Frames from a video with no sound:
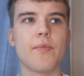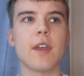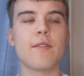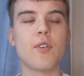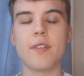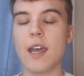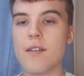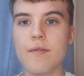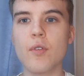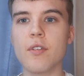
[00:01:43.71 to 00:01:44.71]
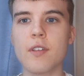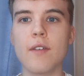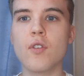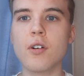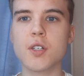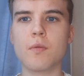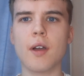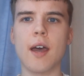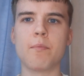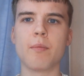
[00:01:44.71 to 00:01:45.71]
They thought, they even thought Steve Cotterill would
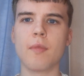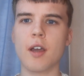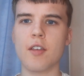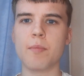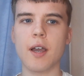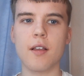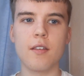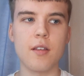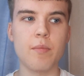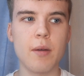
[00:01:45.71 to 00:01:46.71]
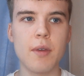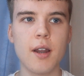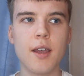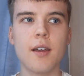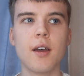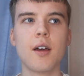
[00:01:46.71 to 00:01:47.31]
get get us back into the Premier League.